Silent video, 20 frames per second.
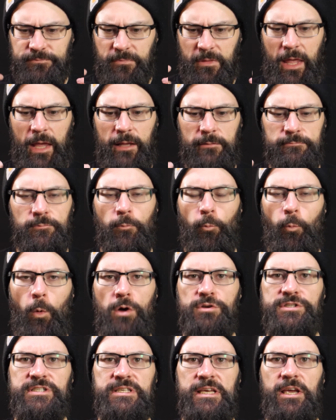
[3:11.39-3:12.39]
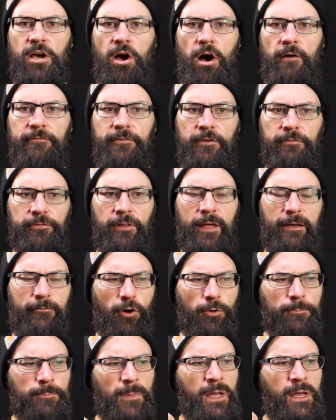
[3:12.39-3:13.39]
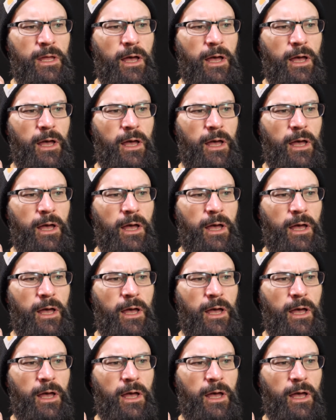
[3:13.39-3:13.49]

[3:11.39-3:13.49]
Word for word: that roasty coffee flavor.